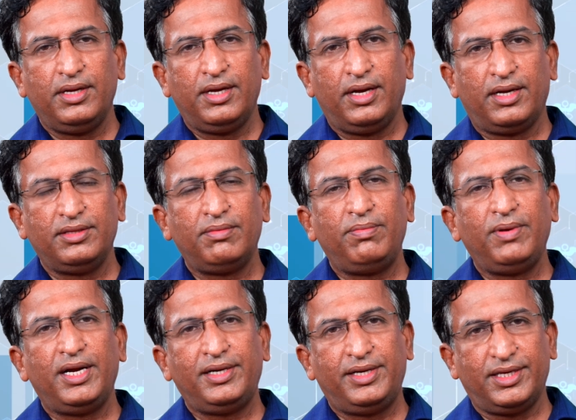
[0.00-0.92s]
and other
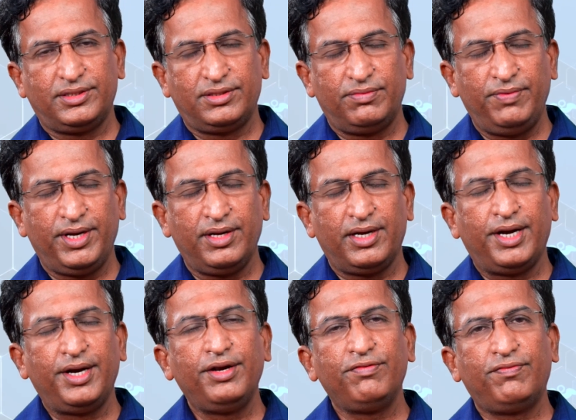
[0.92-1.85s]
blood tests, we can
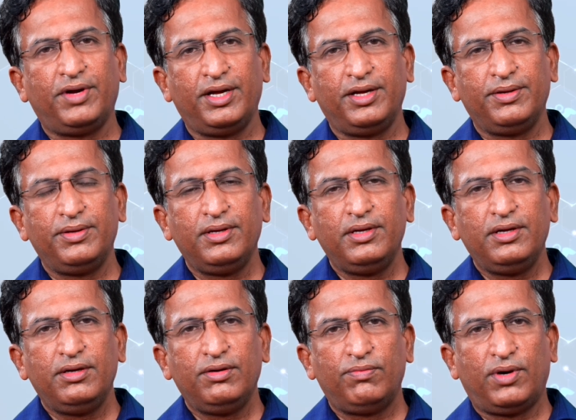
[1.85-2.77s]
identify
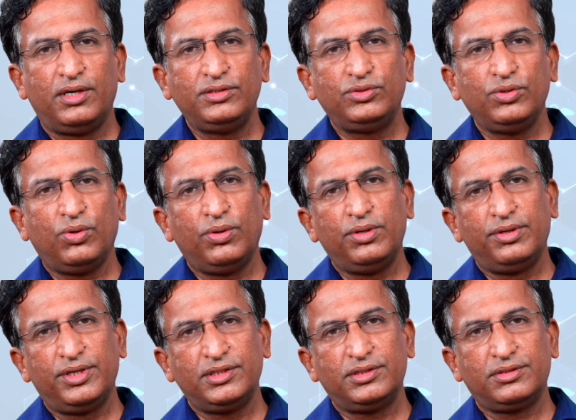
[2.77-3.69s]
one's own
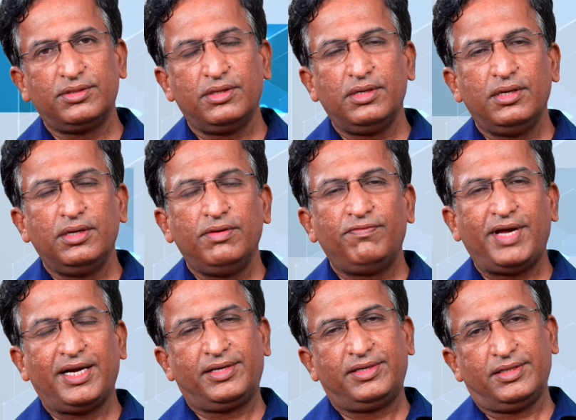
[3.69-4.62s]
risk
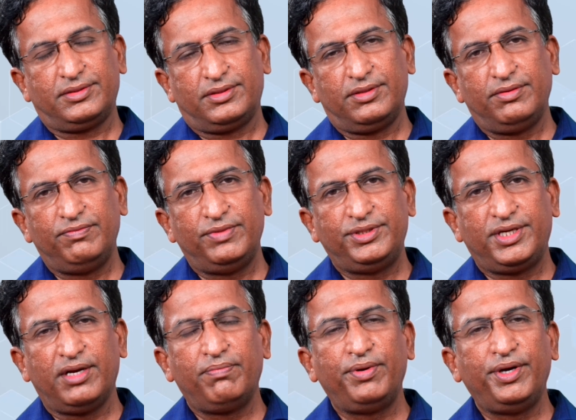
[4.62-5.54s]
factors which
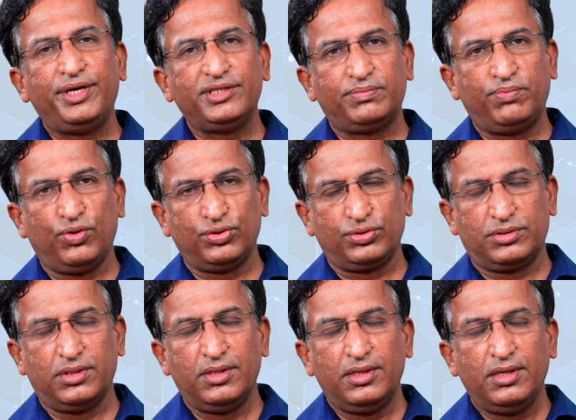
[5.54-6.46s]
can
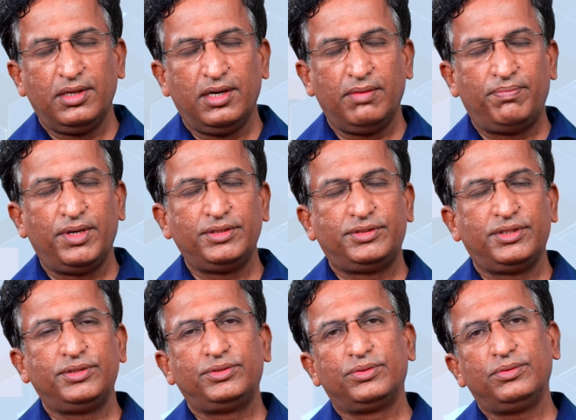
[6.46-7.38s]
predispose a
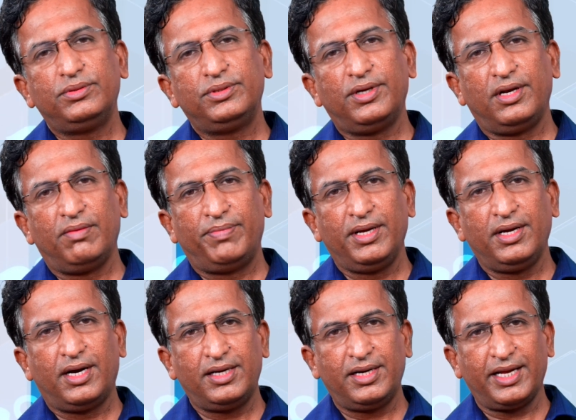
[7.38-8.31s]
person to developing
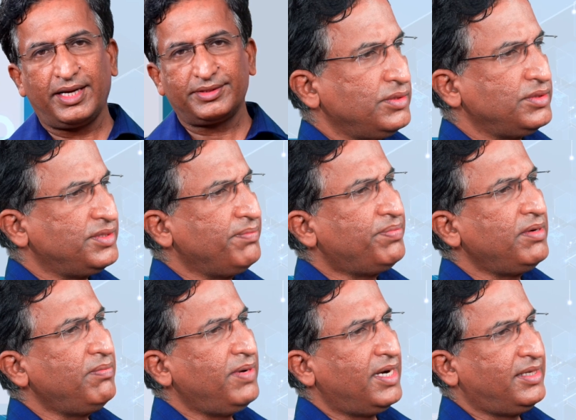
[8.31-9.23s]
heart attacks. So simple
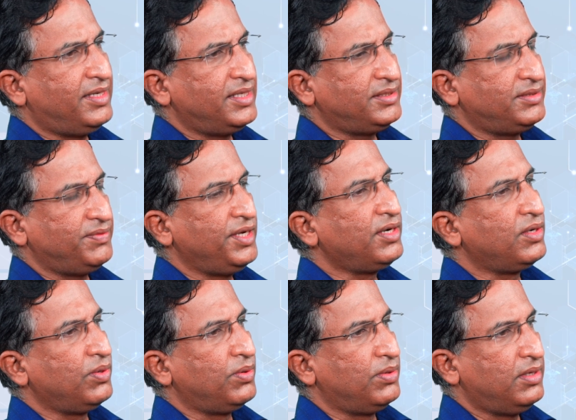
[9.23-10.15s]
blood tests
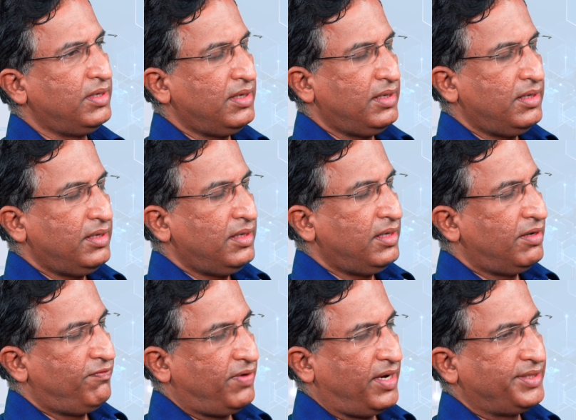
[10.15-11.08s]
include
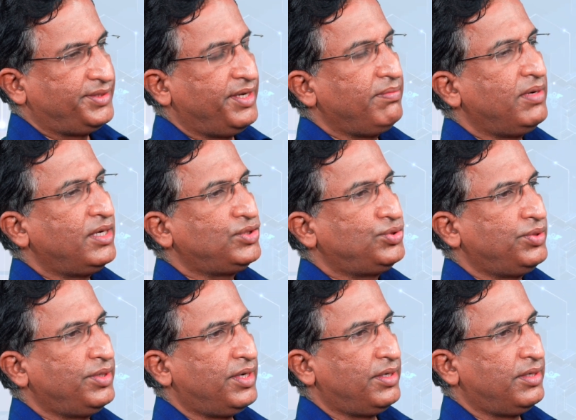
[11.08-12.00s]
a fasting blood
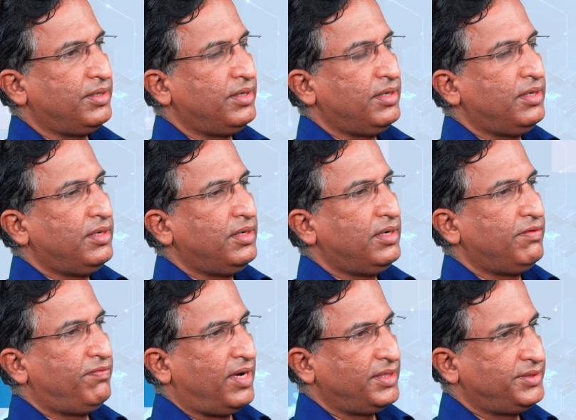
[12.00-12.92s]
sugar, a
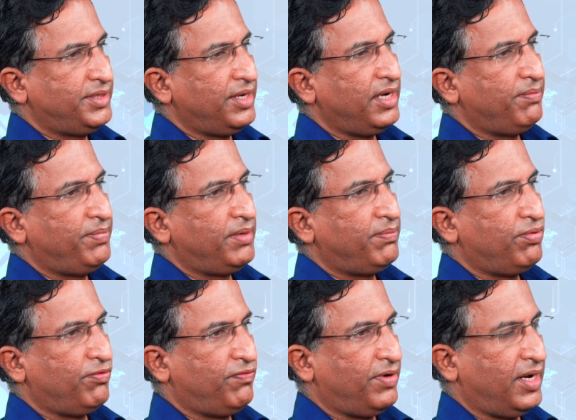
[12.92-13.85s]
fasting lipid
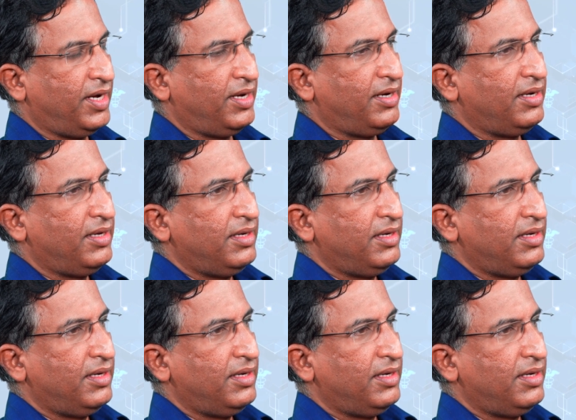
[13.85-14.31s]
profile,